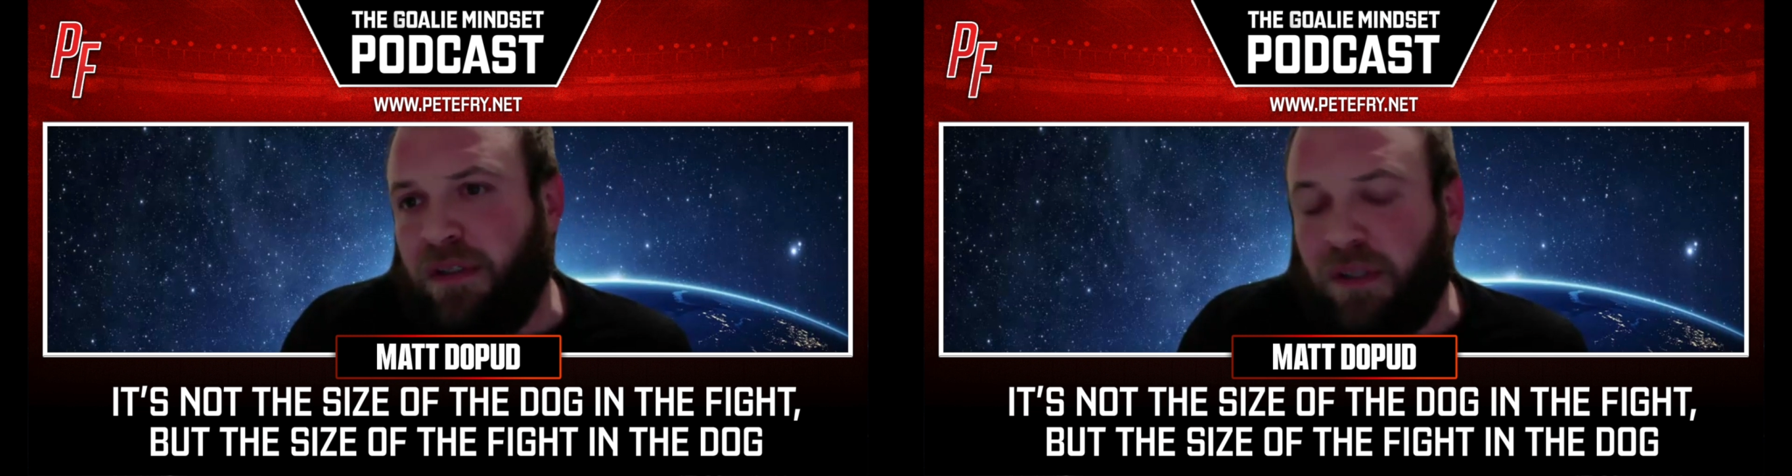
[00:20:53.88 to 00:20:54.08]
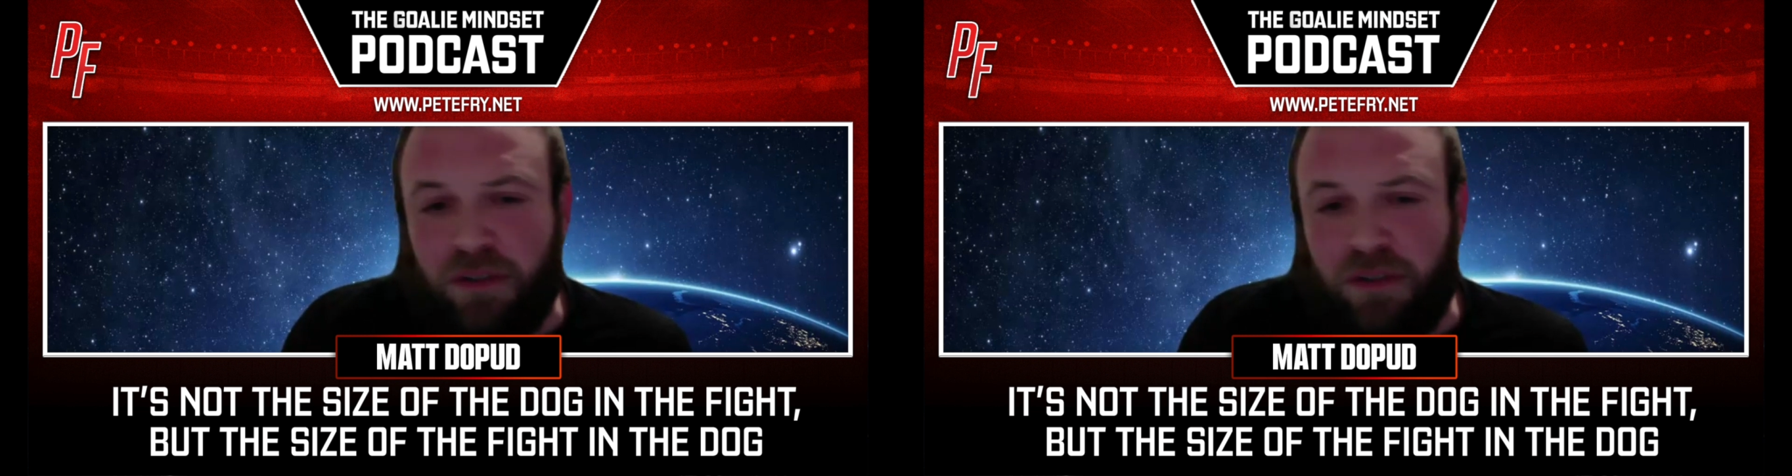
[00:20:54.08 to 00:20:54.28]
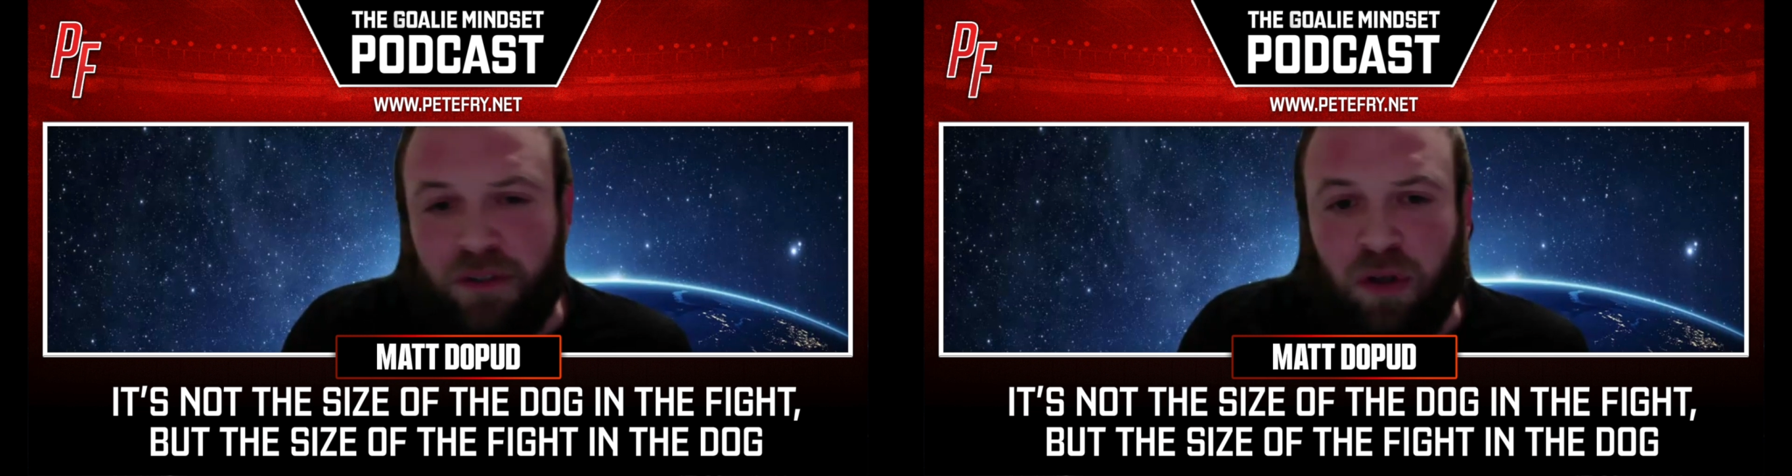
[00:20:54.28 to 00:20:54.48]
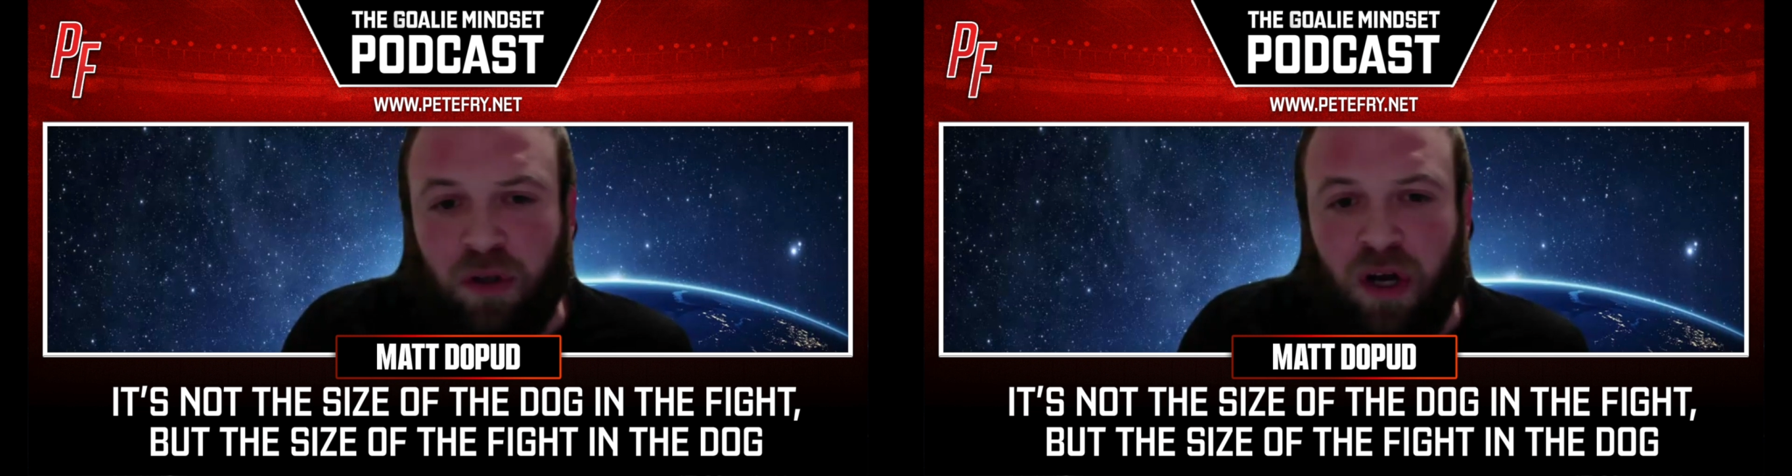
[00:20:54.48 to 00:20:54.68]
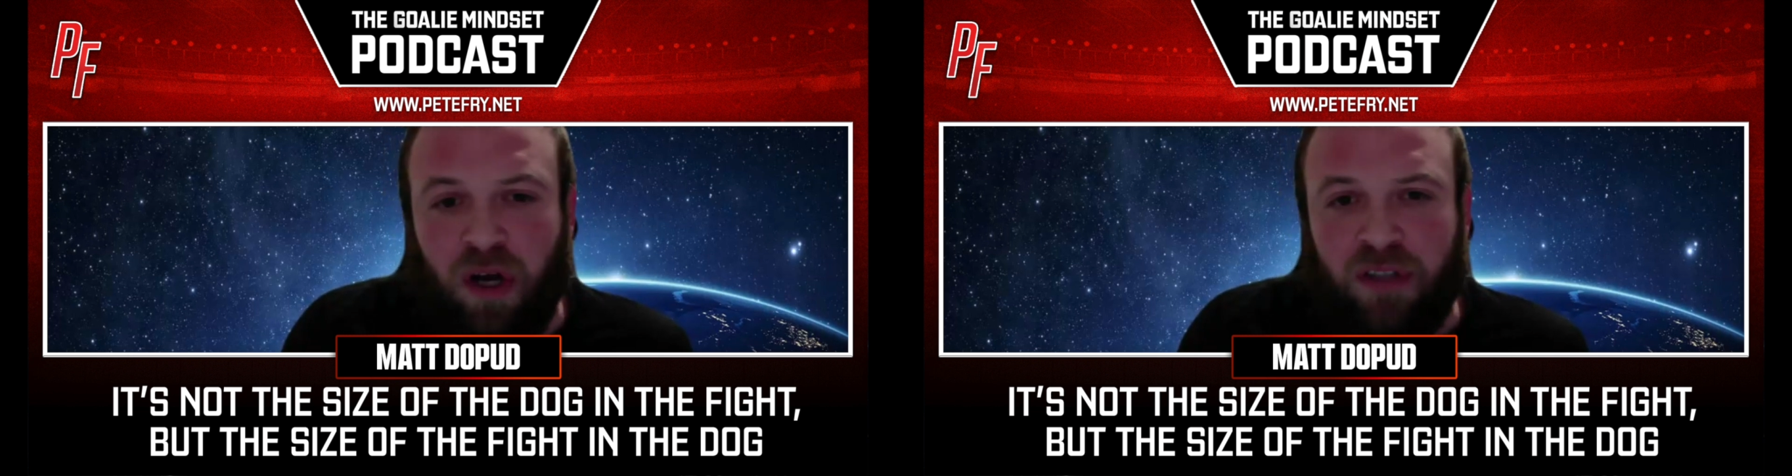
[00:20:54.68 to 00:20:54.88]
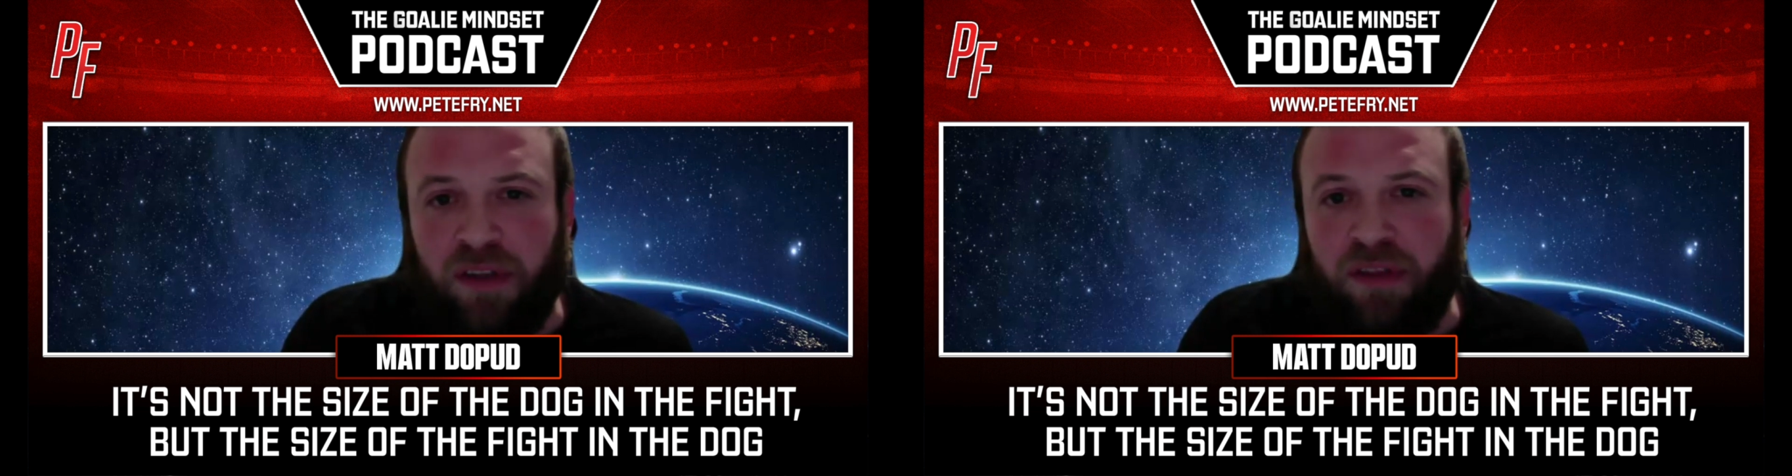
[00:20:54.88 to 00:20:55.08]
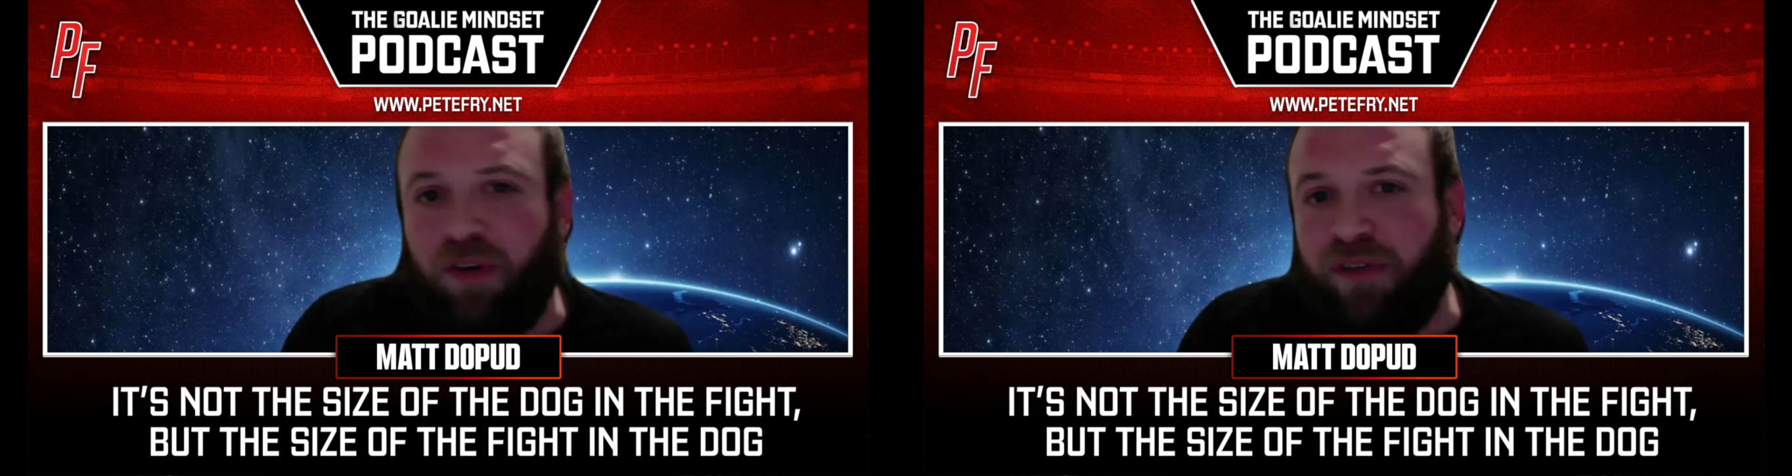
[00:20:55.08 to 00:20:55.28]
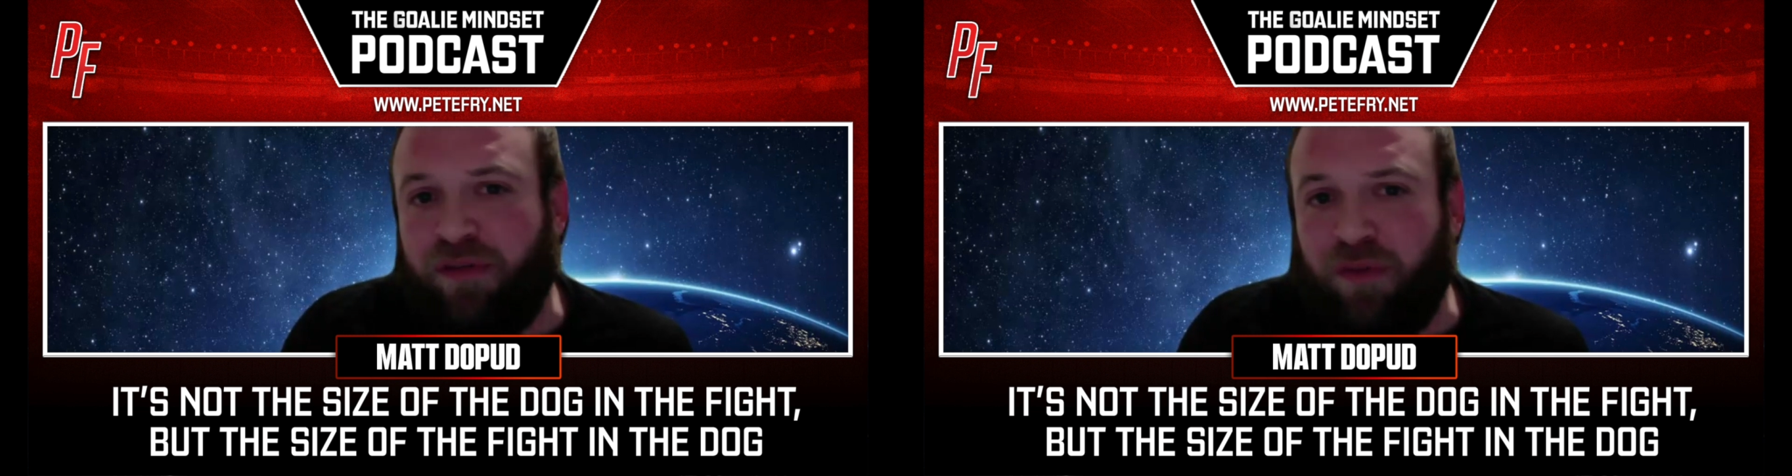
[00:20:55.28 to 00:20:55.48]
the score clock said
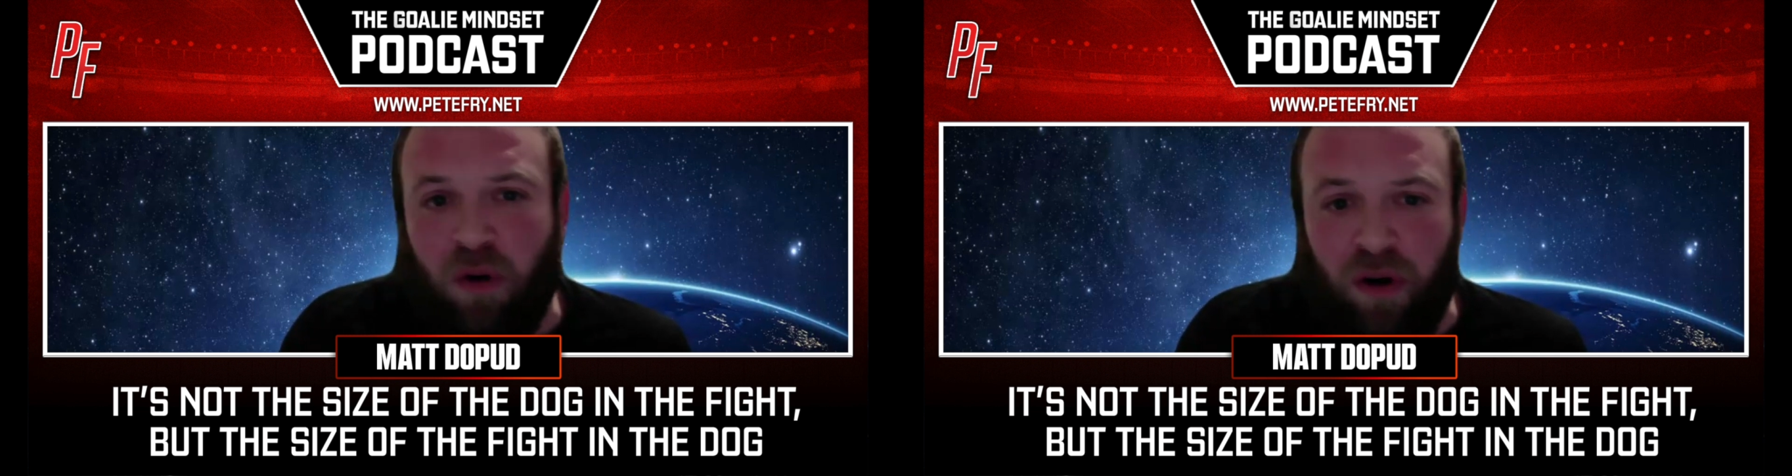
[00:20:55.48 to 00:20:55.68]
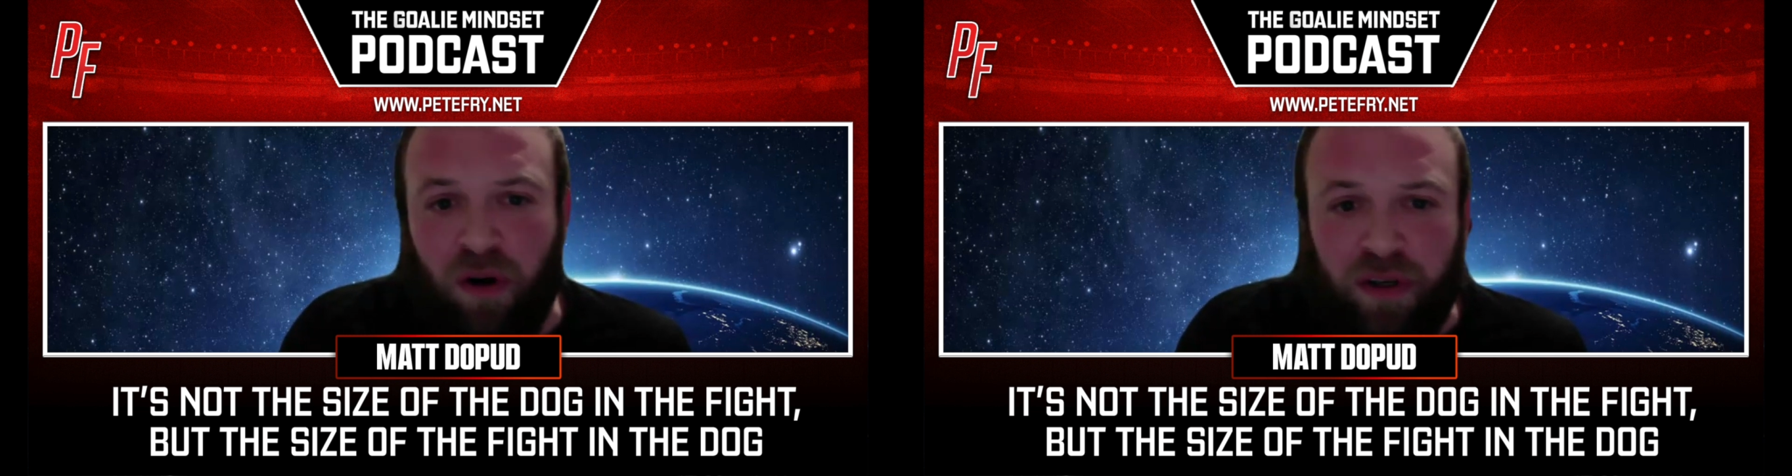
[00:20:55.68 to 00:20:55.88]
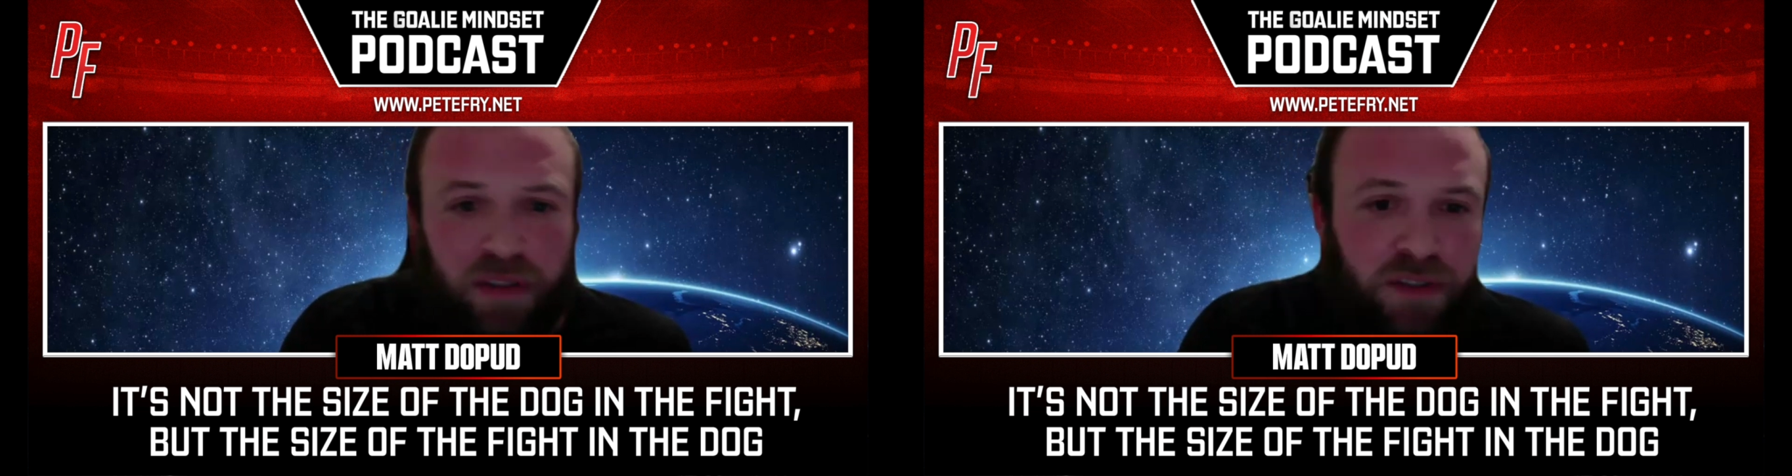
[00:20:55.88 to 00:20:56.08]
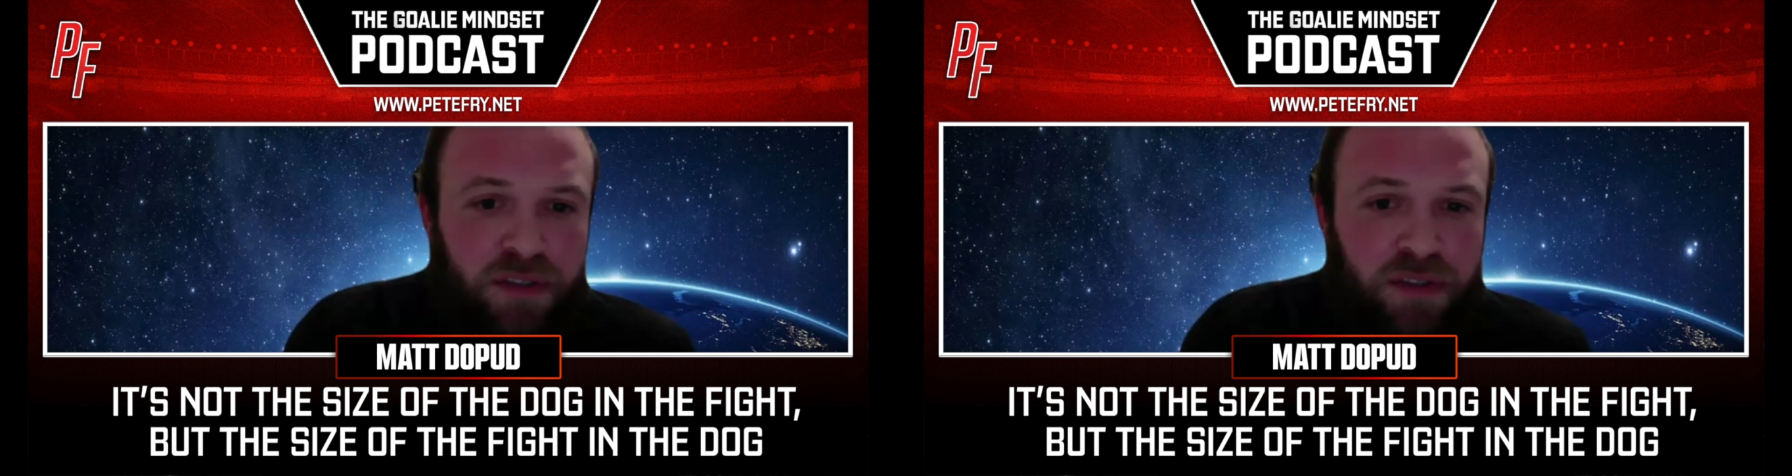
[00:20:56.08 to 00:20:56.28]
34 and it's,